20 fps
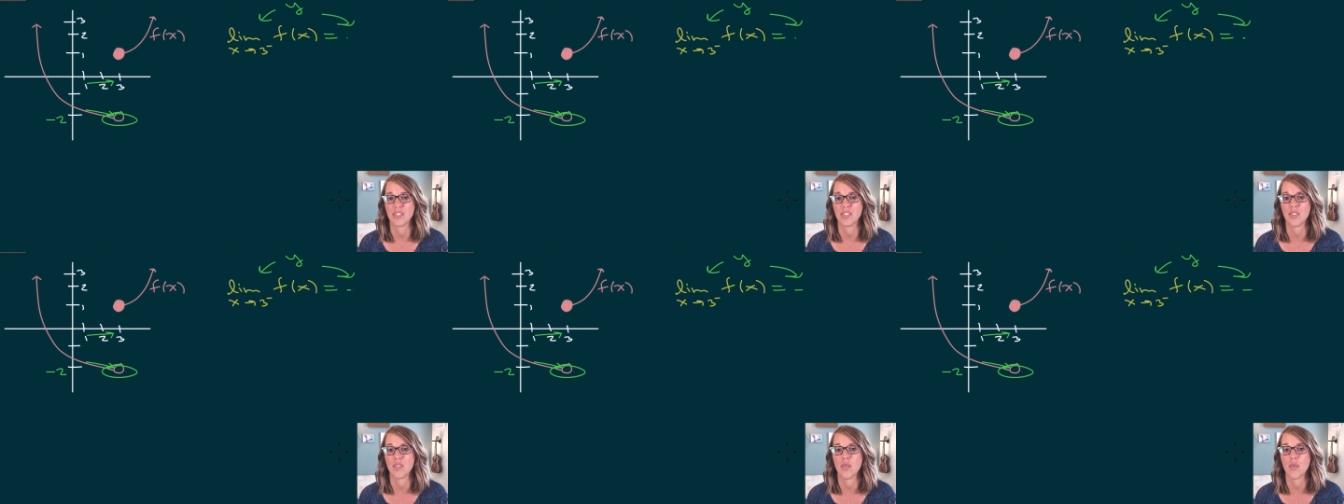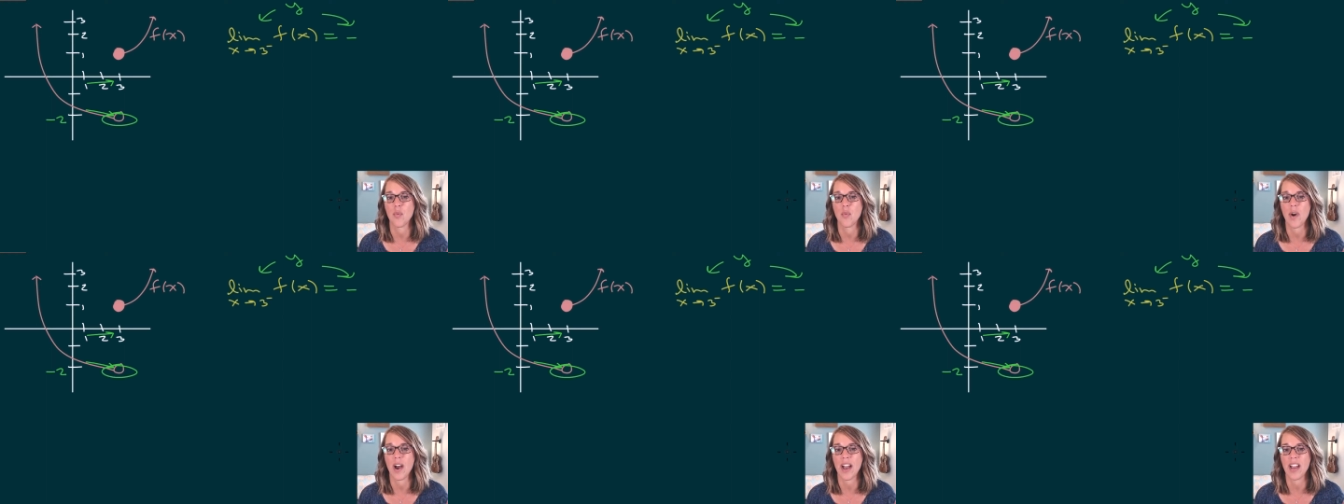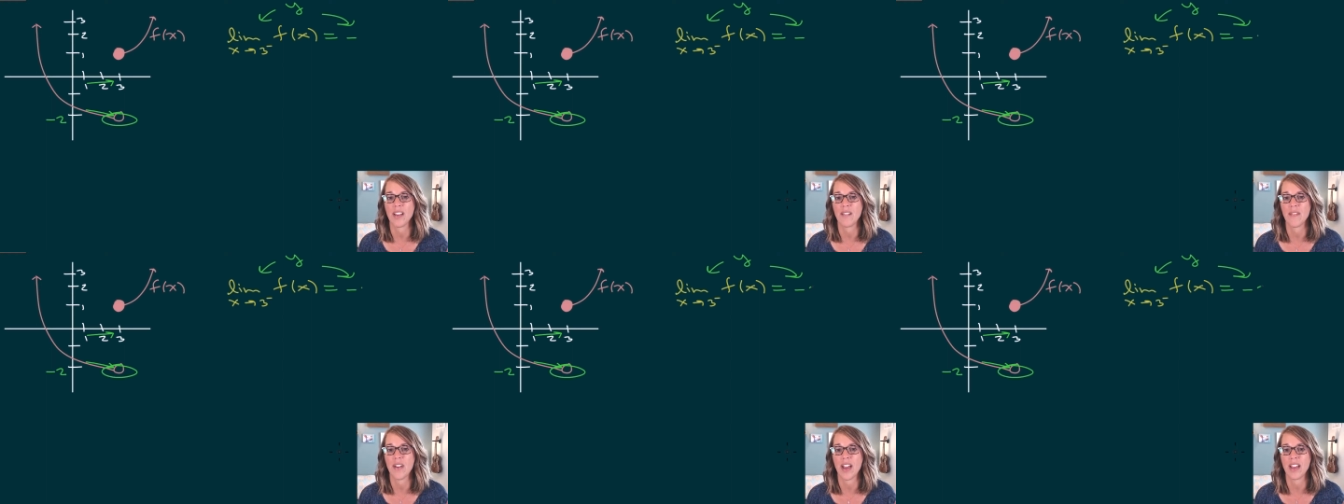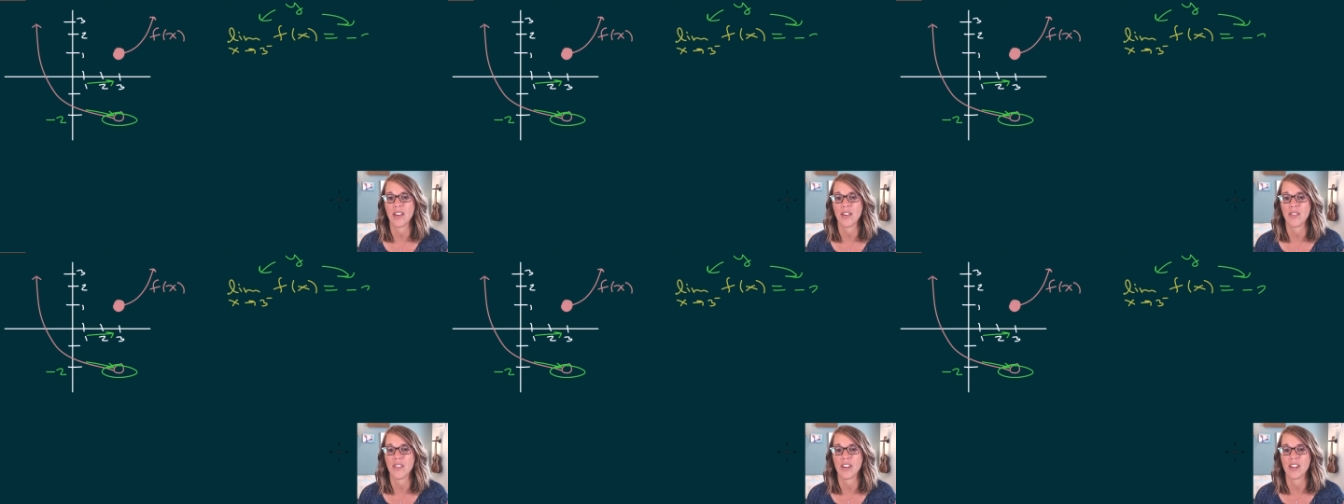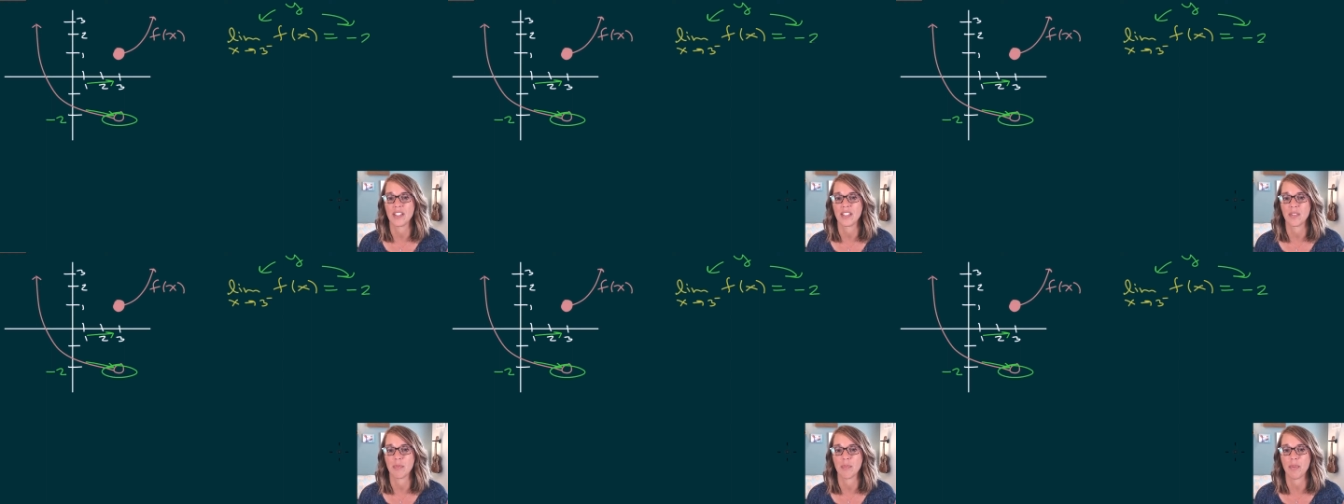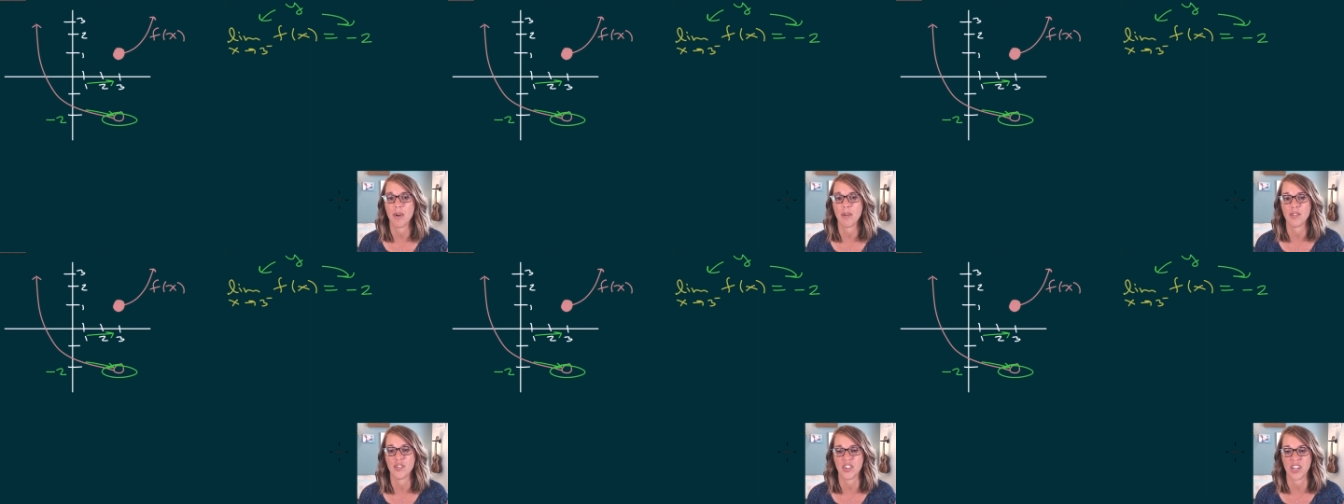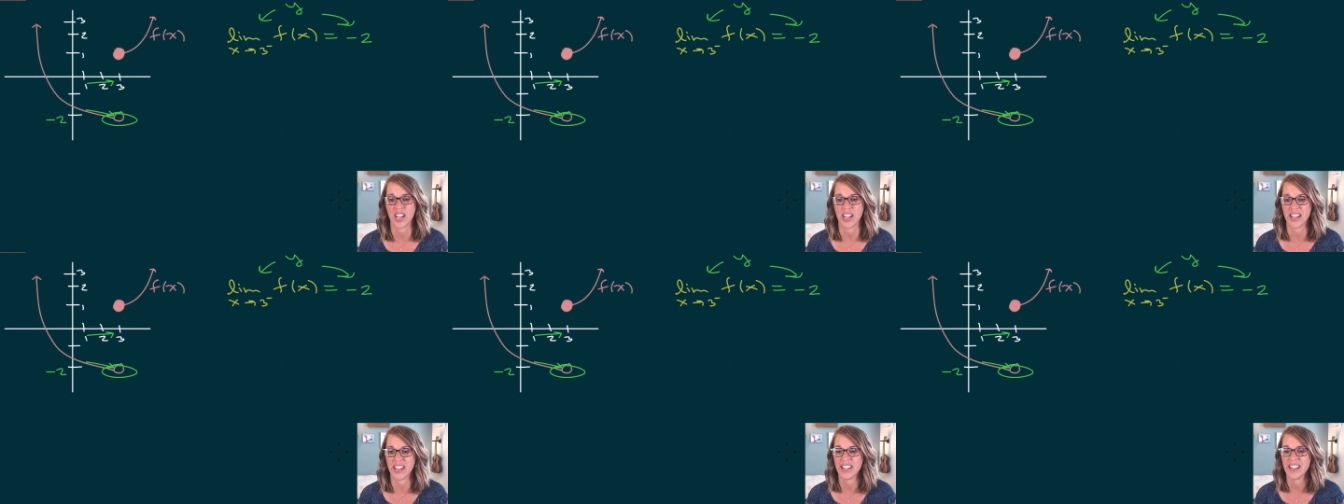So the Y value that it's
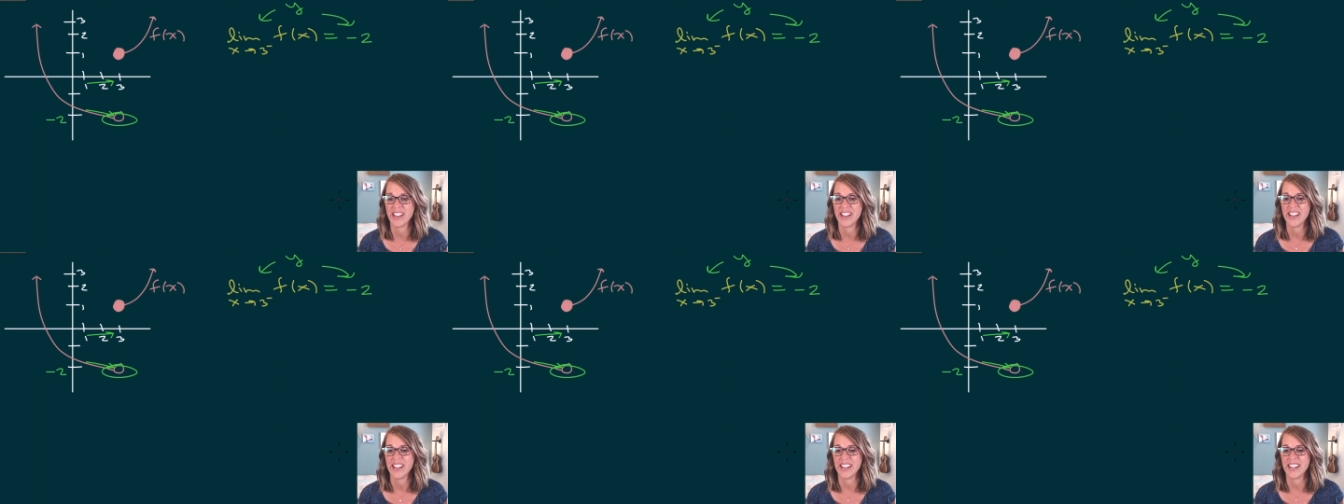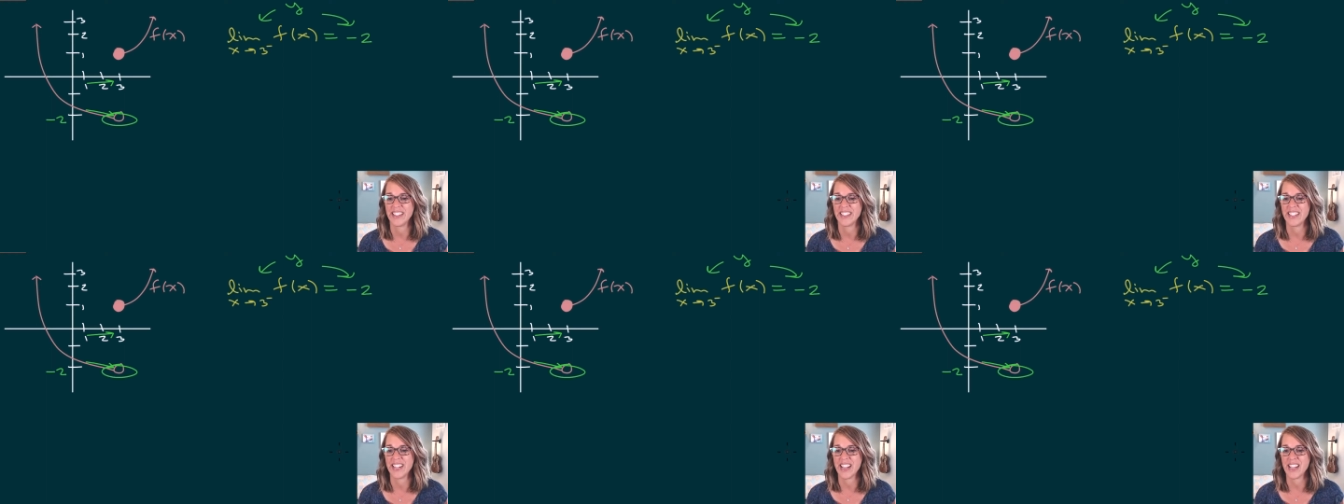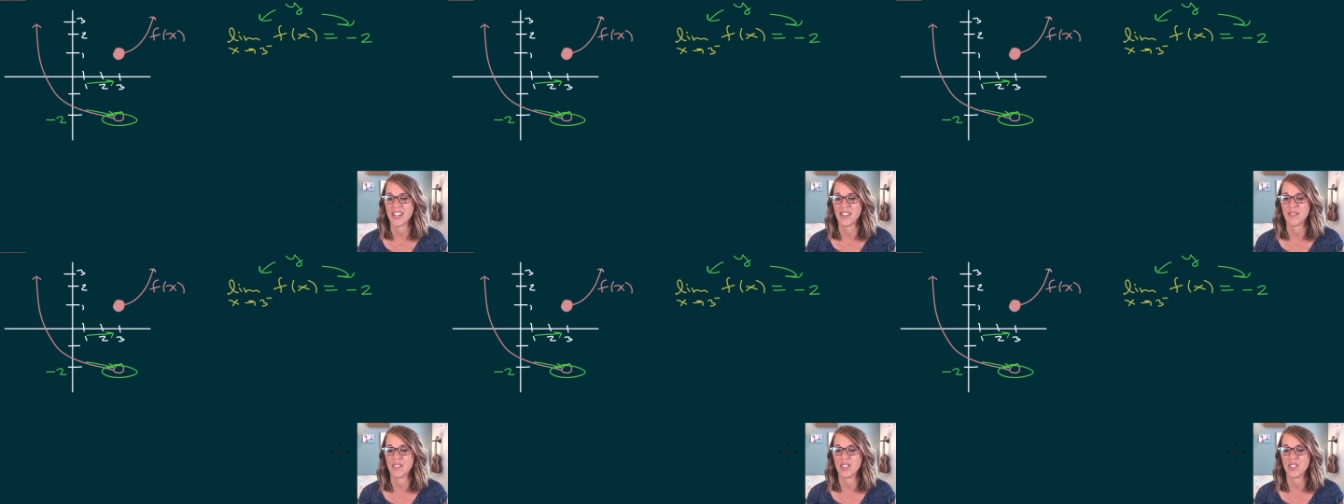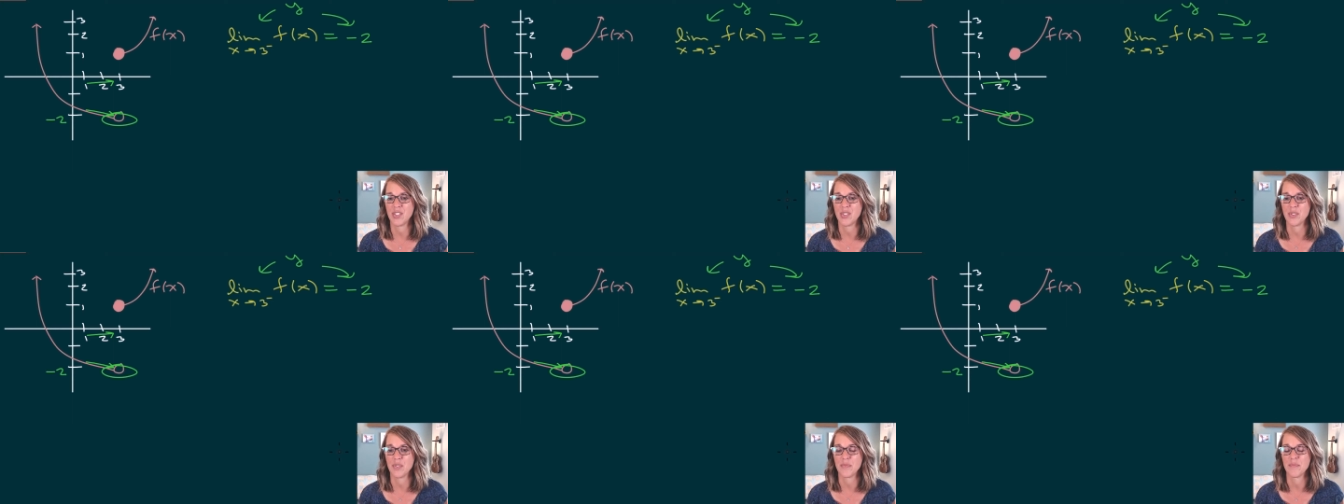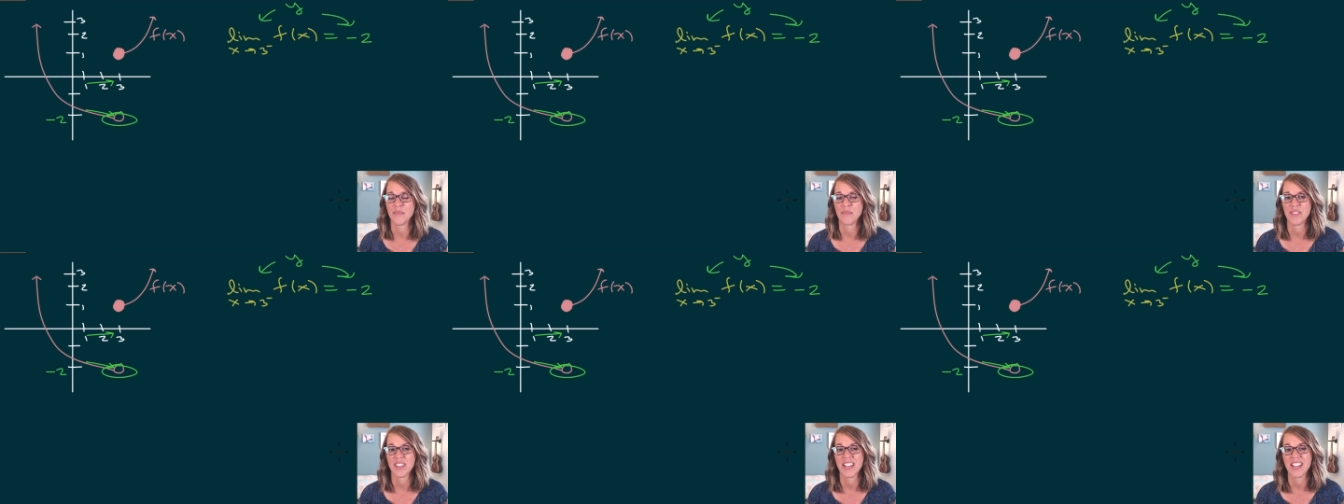approaching is negative two.